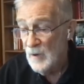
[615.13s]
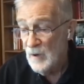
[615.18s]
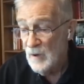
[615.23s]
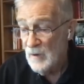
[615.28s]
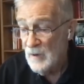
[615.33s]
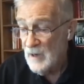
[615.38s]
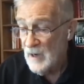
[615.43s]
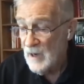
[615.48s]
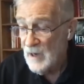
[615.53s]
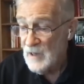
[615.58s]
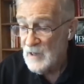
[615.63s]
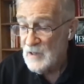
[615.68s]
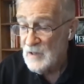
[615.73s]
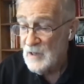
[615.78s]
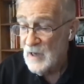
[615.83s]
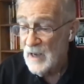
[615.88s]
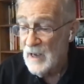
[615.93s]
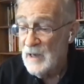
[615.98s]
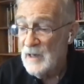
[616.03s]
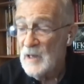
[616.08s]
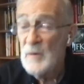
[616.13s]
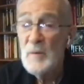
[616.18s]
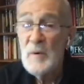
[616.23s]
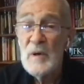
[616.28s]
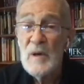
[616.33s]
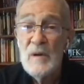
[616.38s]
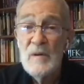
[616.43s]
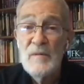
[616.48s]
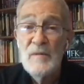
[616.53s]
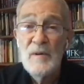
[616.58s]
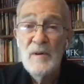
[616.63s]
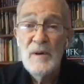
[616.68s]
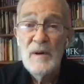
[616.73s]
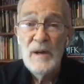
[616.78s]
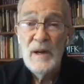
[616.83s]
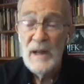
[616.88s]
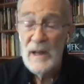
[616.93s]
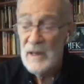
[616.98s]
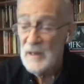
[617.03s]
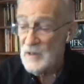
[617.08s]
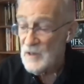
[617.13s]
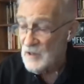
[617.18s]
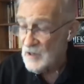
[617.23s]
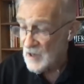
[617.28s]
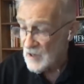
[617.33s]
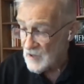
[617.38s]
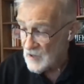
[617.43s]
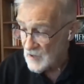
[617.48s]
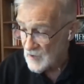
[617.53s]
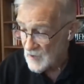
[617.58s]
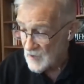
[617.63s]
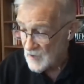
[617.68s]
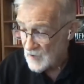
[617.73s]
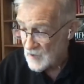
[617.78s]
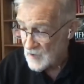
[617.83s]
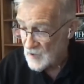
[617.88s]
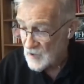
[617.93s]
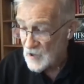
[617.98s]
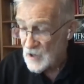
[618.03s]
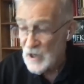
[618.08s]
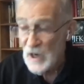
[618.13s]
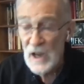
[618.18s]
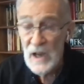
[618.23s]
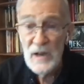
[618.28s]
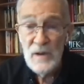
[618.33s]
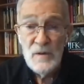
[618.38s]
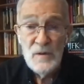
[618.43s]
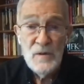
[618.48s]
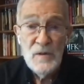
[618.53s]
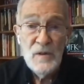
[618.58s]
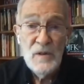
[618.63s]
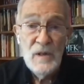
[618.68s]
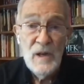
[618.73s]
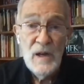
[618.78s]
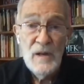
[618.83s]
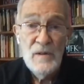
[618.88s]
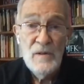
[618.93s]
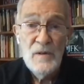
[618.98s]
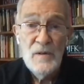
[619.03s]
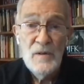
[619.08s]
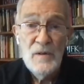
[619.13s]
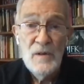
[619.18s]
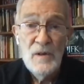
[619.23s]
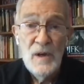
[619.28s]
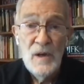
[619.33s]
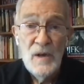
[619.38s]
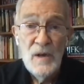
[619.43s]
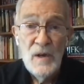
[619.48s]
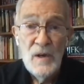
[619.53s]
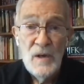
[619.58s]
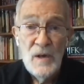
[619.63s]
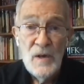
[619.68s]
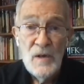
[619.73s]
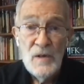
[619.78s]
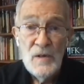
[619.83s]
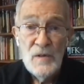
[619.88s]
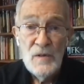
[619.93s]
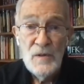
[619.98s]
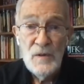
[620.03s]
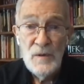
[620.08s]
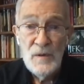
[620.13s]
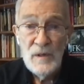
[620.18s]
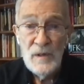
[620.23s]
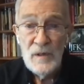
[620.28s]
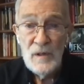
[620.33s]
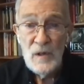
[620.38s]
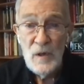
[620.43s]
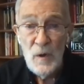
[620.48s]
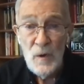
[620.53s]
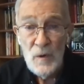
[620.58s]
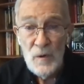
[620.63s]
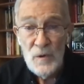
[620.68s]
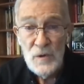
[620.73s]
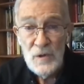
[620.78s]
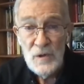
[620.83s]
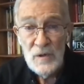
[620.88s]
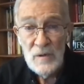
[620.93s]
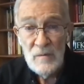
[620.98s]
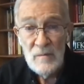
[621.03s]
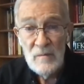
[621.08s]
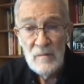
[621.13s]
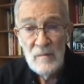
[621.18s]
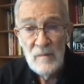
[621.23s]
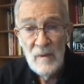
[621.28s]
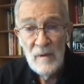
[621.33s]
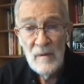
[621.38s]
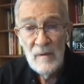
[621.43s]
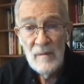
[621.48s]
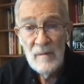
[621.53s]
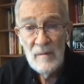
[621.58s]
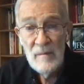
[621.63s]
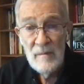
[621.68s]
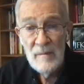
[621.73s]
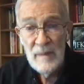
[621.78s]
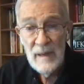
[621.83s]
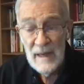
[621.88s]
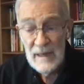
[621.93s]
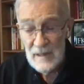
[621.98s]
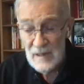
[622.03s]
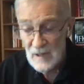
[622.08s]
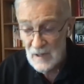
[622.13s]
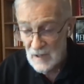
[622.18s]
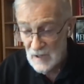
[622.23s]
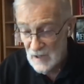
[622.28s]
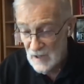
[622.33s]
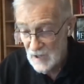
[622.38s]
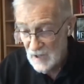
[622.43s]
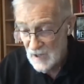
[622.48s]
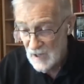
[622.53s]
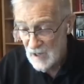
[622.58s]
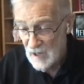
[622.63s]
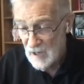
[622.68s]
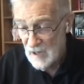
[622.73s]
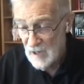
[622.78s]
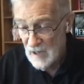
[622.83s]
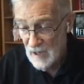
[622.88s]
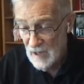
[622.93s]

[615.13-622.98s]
or as any one of our ancestors chained together during the ocean passage.